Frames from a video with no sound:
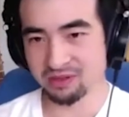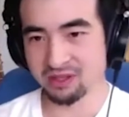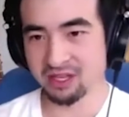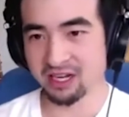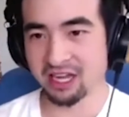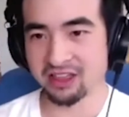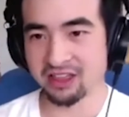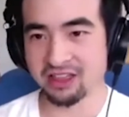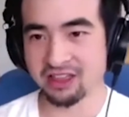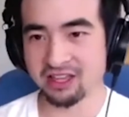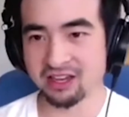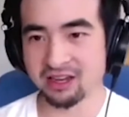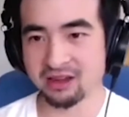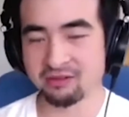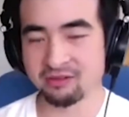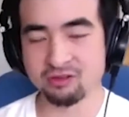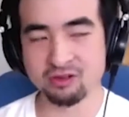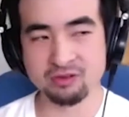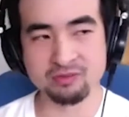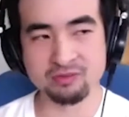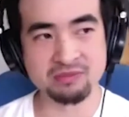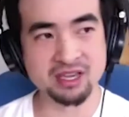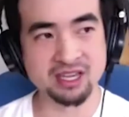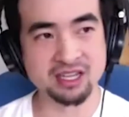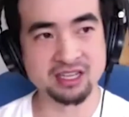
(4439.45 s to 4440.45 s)
Like I think for
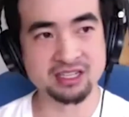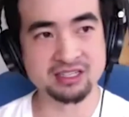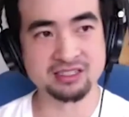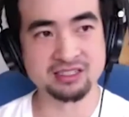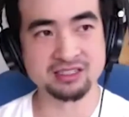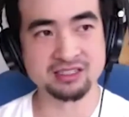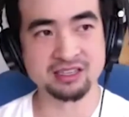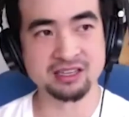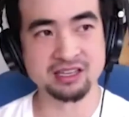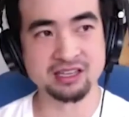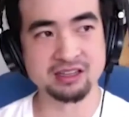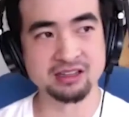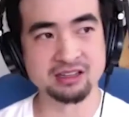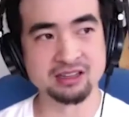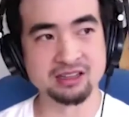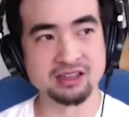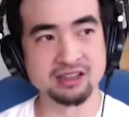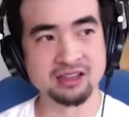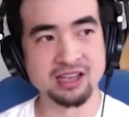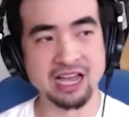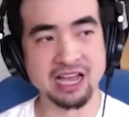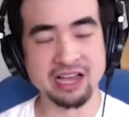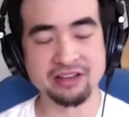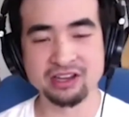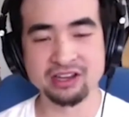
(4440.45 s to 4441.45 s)
me, it's
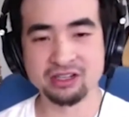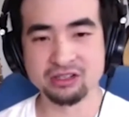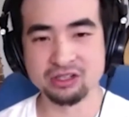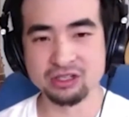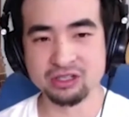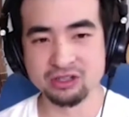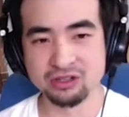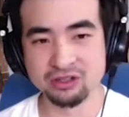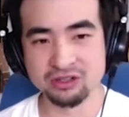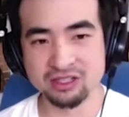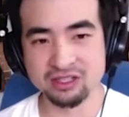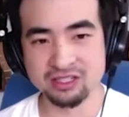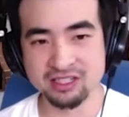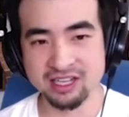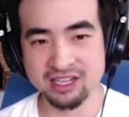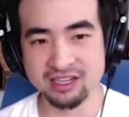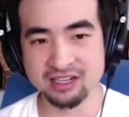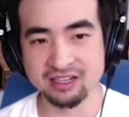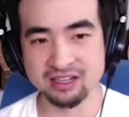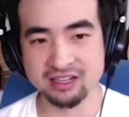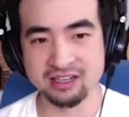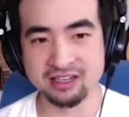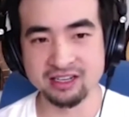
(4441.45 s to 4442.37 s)
having a to-do list kind of